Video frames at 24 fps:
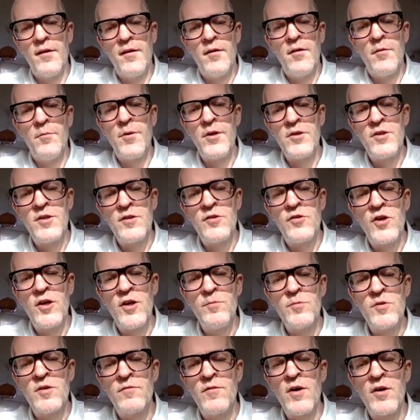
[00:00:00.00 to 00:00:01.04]
But in
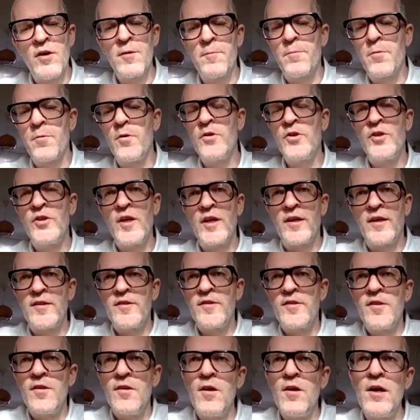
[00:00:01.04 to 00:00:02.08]
terms of other
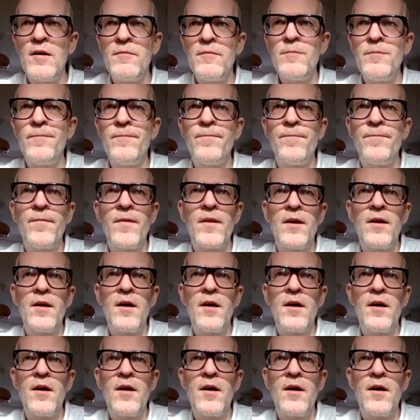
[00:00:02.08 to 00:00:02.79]
projects, you know,